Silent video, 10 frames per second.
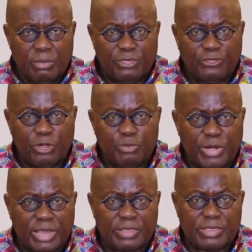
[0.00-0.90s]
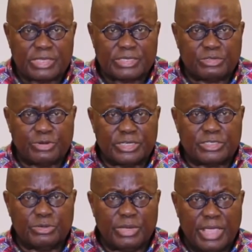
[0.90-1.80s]
Before bringing this address
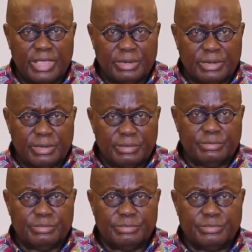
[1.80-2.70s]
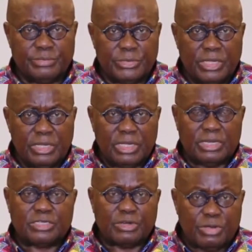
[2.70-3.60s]
to an end, it
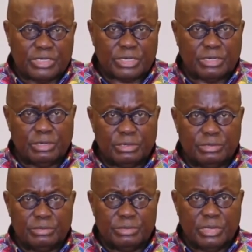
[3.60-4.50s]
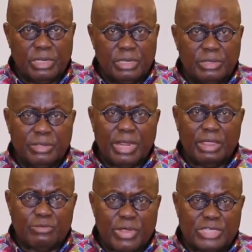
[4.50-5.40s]
is critical that I
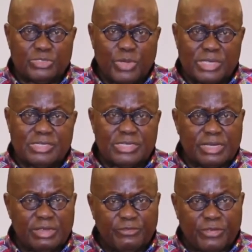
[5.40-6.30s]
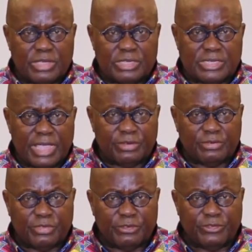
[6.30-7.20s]
raise one significant side
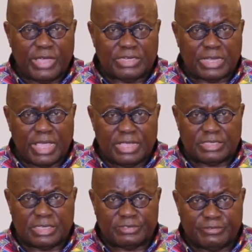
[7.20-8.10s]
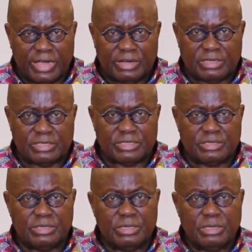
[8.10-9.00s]
of the fight against this virus,
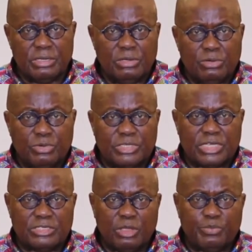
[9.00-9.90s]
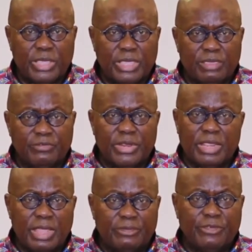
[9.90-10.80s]
which has not been given
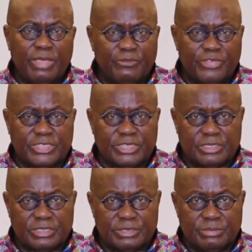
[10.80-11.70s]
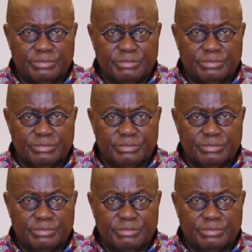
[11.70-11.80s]
enough emphasis,